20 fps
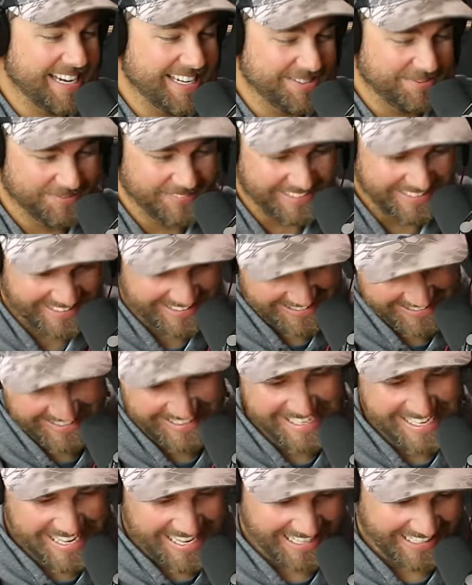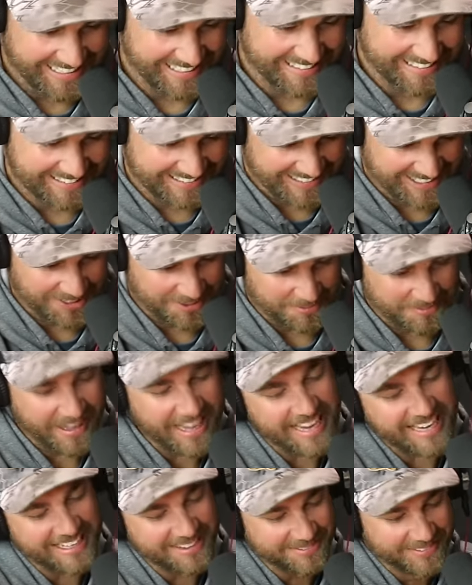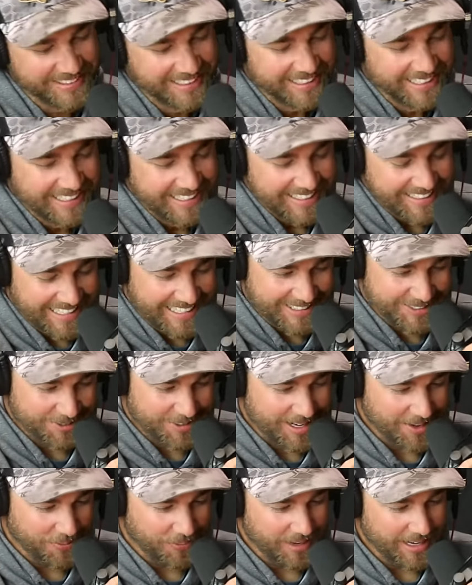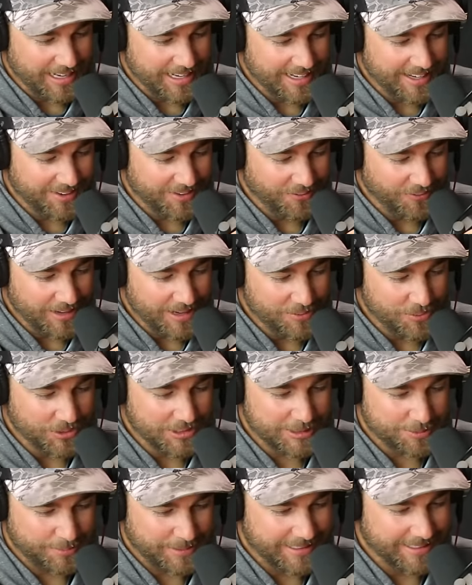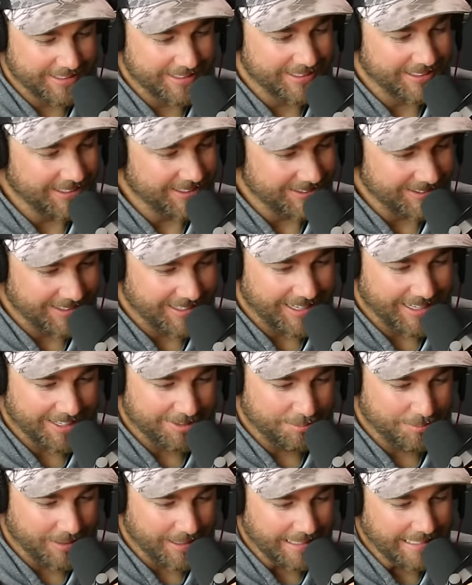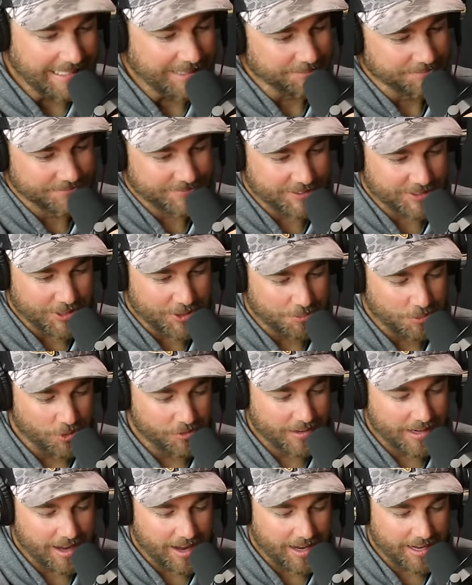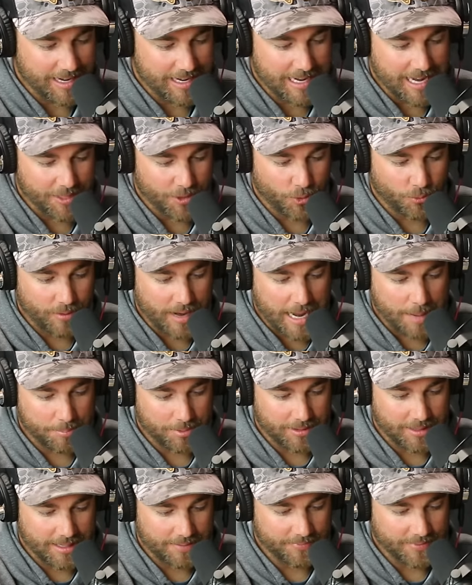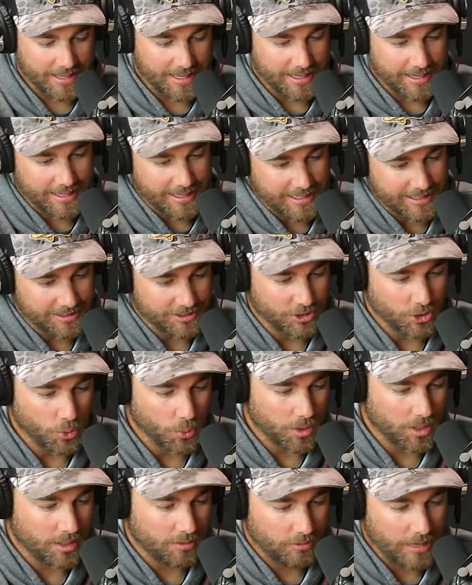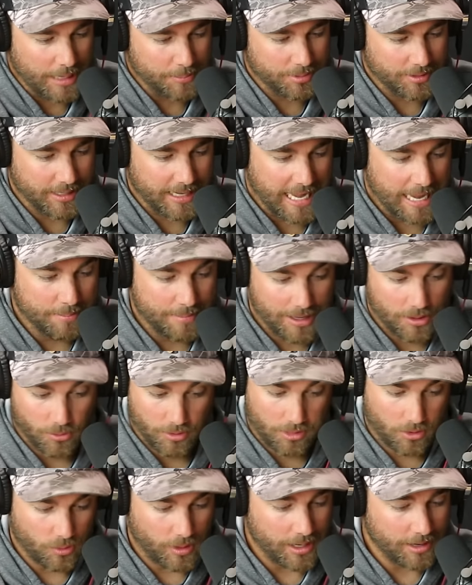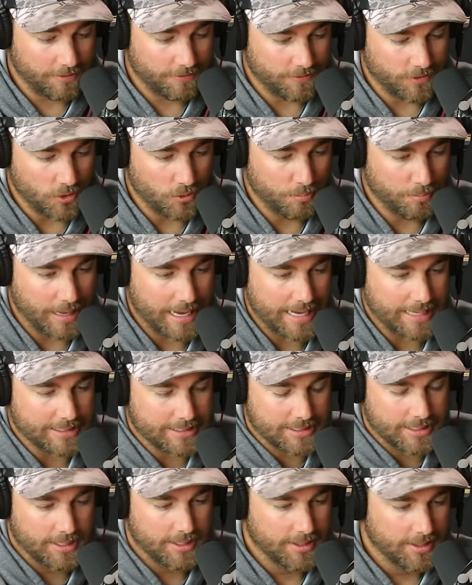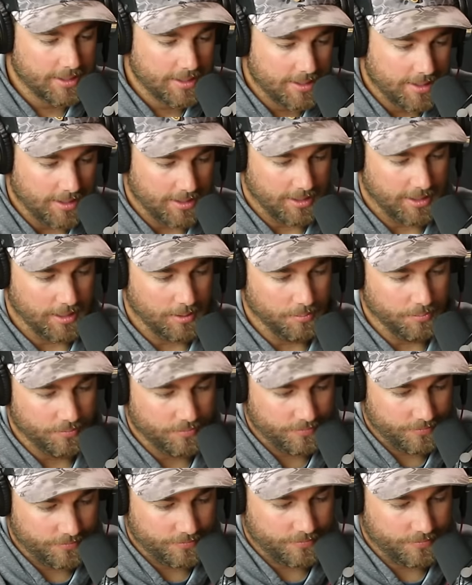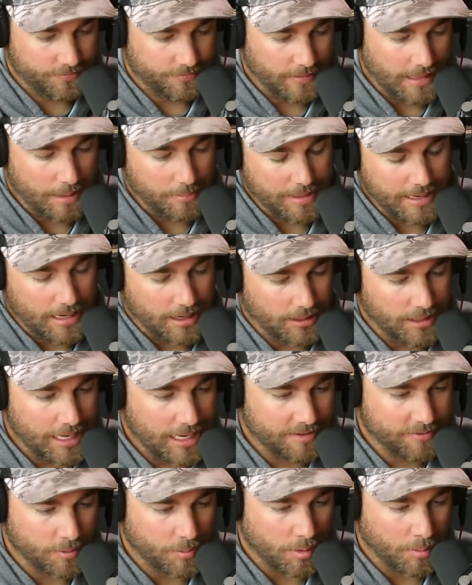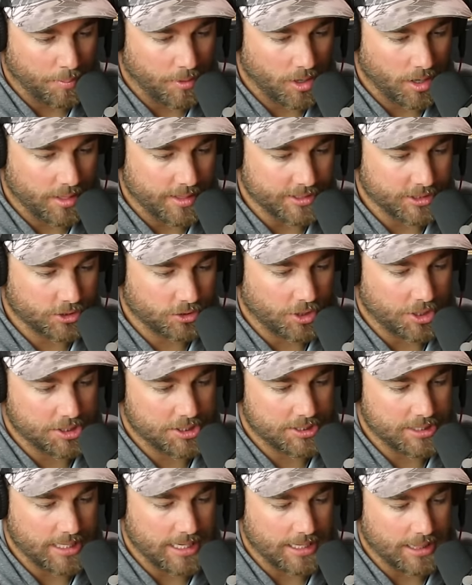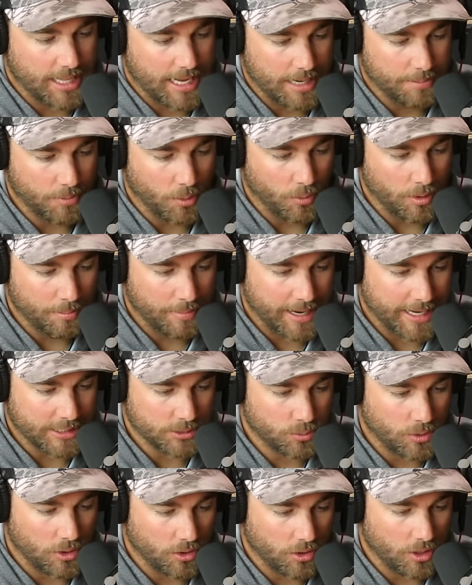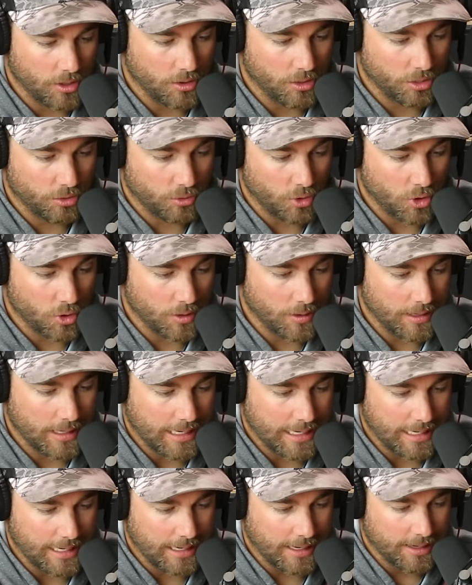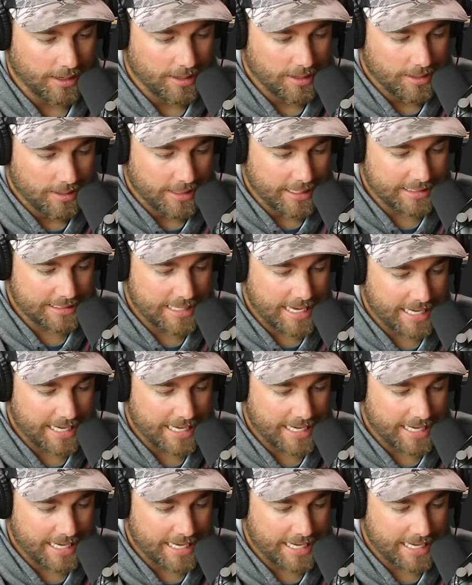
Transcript: Still buy them. That's right. We will spend a lot of money. So moving on, another Rapala lure. Rapala came out with quite a few baits. I mean, a lot of them are part of this Crush City line, but we might as well get through it. And this